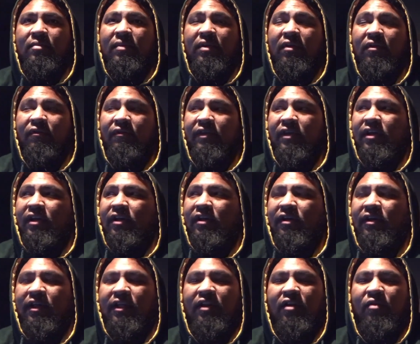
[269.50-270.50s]
But over
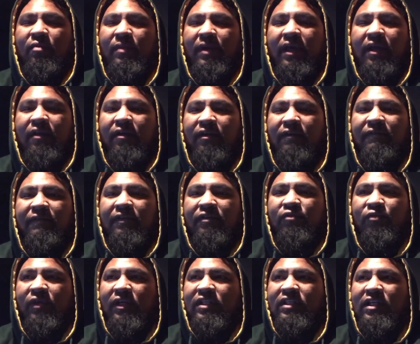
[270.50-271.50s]
here, it don't matter if
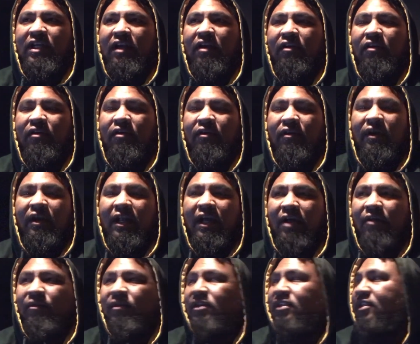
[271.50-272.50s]
it's rush hour or
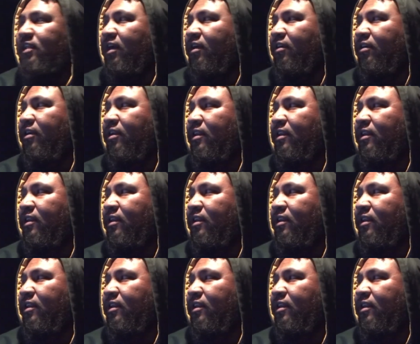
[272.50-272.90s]
not rush hour.